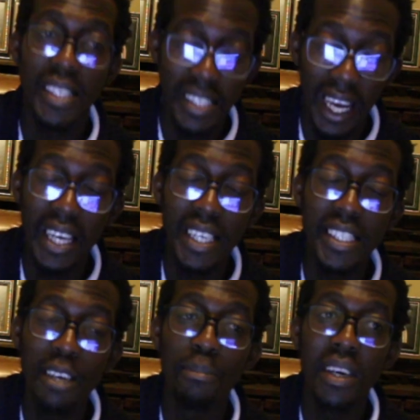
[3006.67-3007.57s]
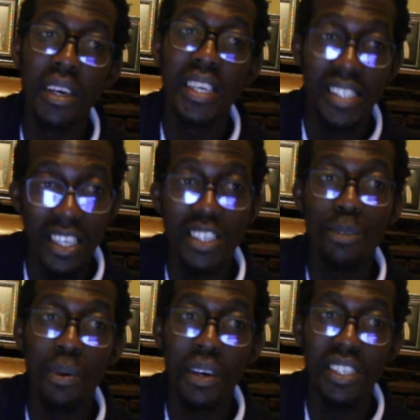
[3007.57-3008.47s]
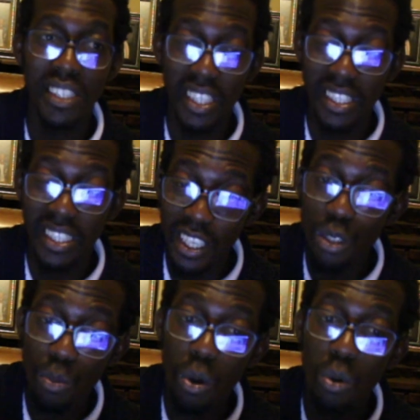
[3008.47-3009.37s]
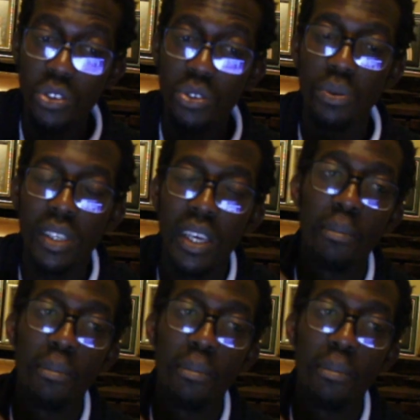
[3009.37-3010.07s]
Isaiah Shem anticipated that this moment would come.